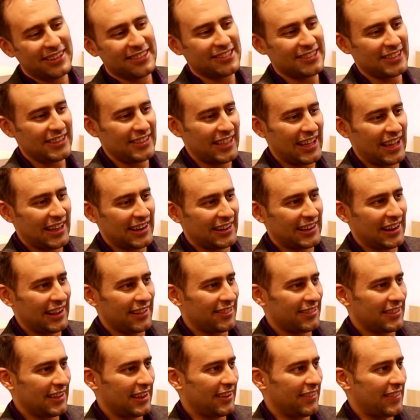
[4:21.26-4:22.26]
to see that. And I
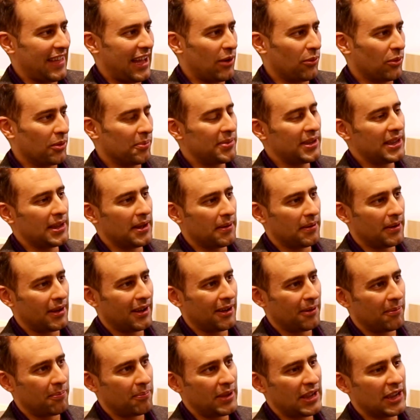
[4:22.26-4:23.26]
think that will be
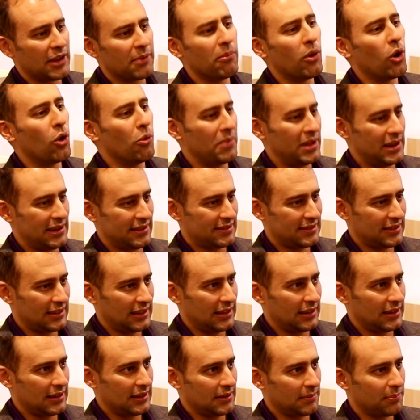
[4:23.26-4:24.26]
a big moment
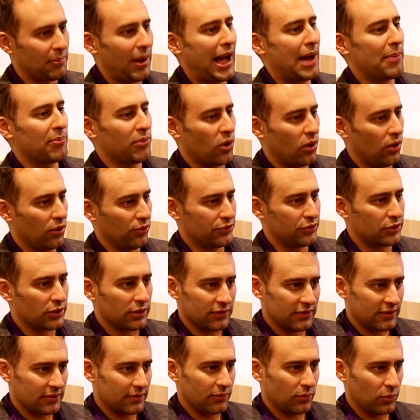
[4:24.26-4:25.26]
in pop
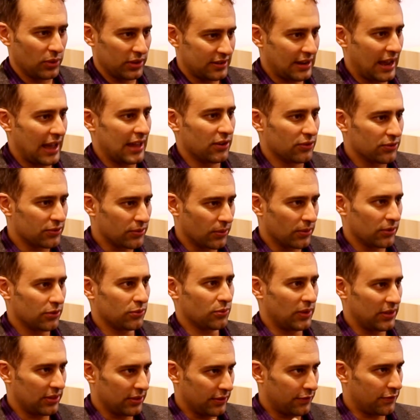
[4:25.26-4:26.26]
culture with
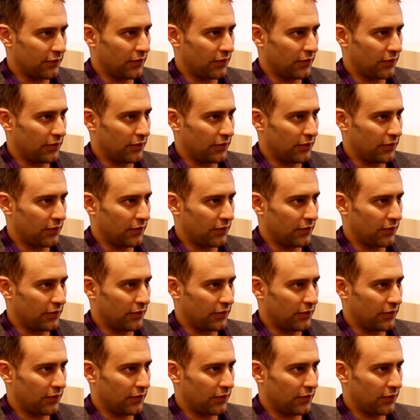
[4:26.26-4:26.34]
dinosaurs, when the